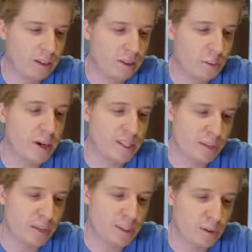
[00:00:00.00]
you might
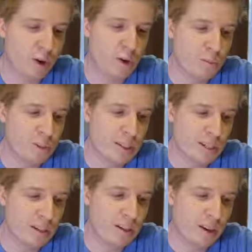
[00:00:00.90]
type into Chrome and
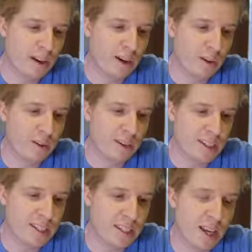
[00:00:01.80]
say, I'd like
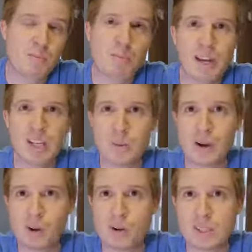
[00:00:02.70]
to see that page
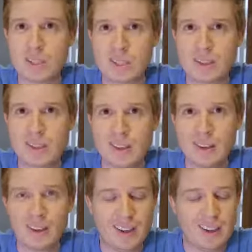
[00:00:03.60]
about horses,
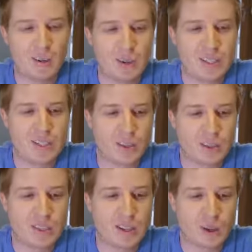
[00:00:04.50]
which is
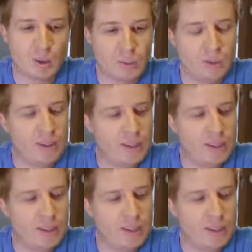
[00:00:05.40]
on the dark web.